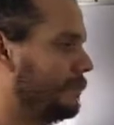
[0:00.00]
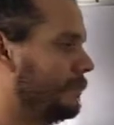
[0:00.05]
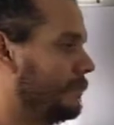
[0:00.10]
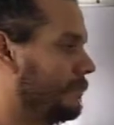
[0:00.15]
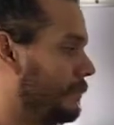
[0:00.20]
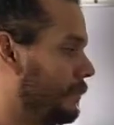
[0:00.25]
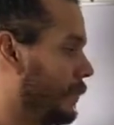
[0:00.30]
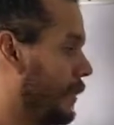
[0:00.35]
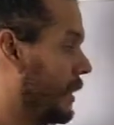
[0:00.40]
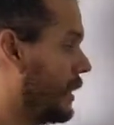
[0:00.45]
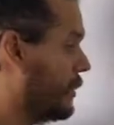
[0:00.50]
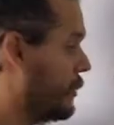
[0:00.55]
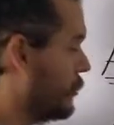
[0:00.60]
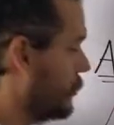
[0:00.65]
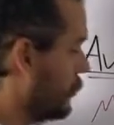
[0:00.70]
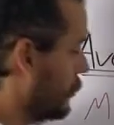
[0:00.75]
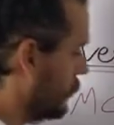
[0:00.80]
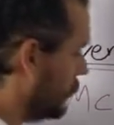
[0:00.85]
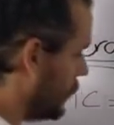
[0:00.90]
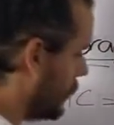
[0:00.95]
We can
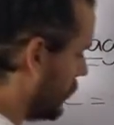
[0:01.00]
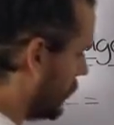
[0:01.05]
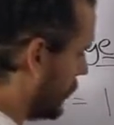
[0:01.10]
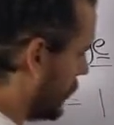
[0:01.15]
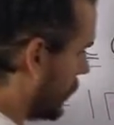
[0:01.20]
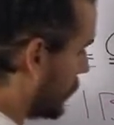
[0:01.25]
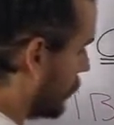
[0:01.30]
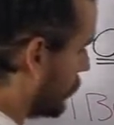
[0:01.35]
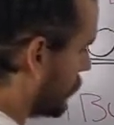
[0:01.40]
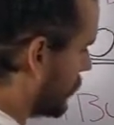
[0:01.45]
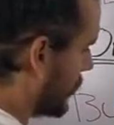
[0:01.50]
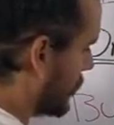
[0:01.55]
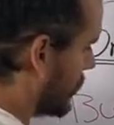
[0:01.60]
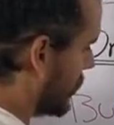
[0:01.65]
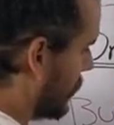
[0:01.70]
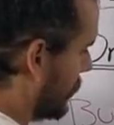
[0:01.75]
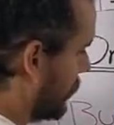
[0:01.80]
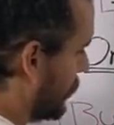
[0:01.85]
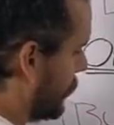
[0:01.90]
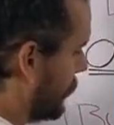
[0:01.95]
do another
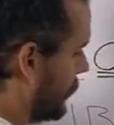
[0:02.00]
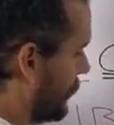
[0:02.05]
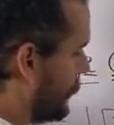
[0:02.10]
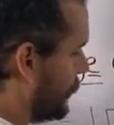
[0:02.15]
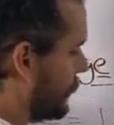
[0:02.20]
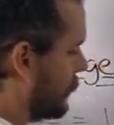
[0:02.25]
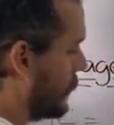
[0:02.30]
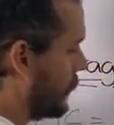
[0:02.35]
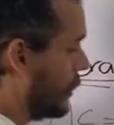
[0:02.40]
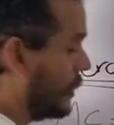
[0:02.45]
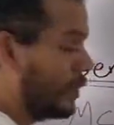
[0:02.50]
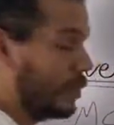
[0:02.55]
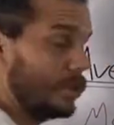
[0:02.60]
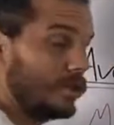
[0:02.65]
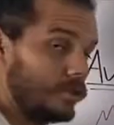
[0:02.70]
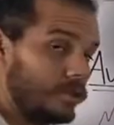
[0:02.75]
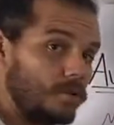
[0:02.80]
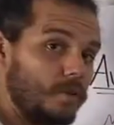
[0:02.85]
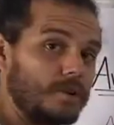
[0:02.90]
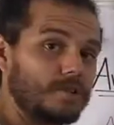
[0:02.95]
example.
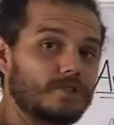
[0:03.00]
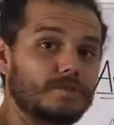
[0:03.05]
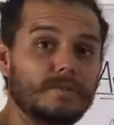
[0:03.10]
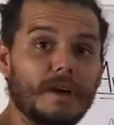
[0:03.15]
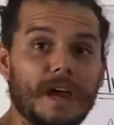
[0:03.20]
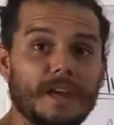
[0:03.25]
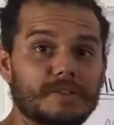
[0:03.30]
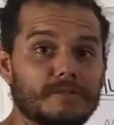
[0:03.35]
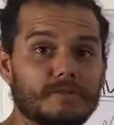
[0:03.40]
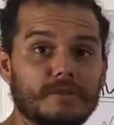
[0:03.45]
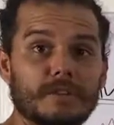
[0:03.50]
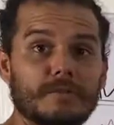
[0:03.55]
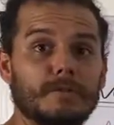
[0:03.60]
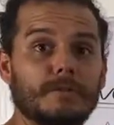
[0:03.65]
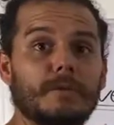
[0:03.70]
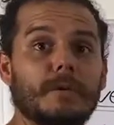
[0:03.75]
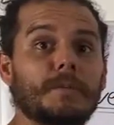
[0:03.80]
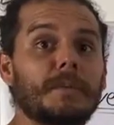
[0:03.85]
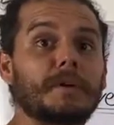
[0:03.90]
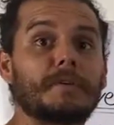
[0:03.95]
Do you want some ice cream
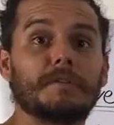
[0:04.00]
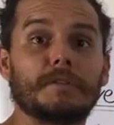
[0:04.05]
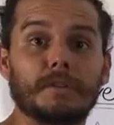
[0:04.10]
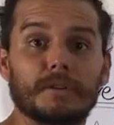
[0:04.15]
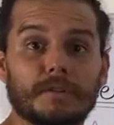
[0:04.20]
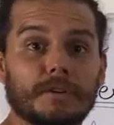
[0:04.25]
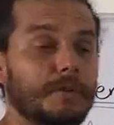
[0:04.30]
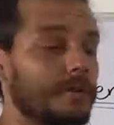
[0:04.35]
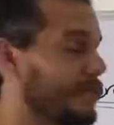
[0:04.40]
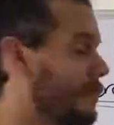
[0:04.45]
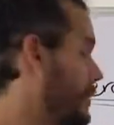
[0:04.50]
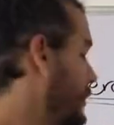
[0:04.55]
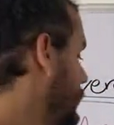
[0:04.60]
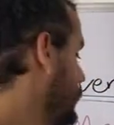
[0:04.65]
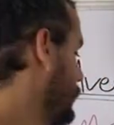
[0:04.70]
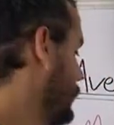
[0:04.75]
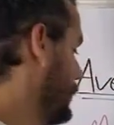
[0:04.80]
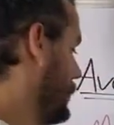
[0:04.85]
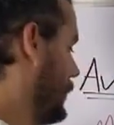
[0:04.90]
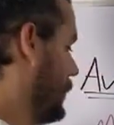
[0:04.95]
or a McFlurry with it?
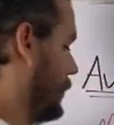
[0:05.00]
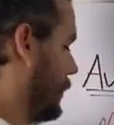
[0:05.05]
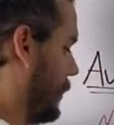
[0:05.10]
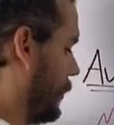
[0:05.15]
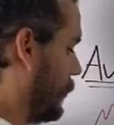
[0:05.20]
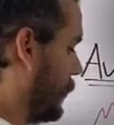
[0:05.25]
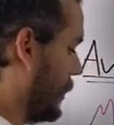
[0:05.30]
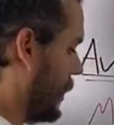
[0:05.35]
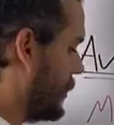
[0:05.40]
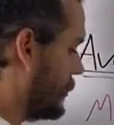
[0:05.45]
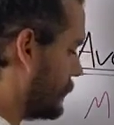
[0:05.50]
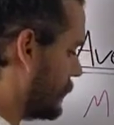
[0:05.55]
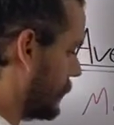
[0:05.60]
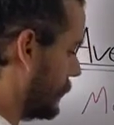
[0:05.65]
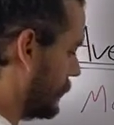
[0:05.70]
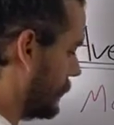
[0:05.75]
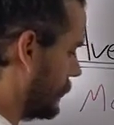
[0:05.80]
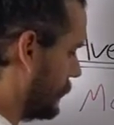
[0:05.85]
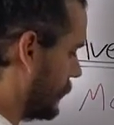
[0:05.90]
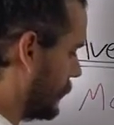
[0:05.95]
Okay, I want ice
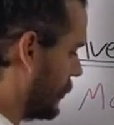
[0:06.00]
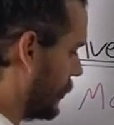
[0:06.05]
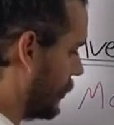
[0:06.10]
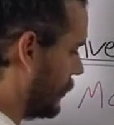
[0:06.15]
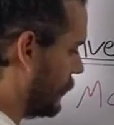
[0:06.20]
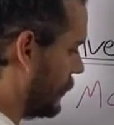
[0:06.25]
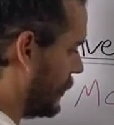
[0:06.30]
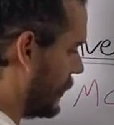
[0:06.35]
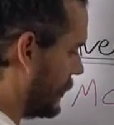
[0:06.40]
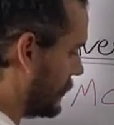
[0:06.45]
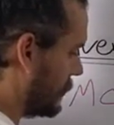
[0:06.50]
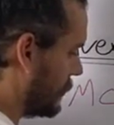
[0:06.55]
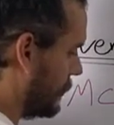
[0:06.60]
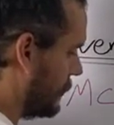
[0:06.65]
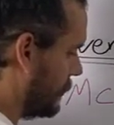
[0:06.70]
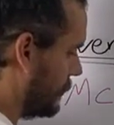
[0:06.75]
cream. Okay, I want ice cream.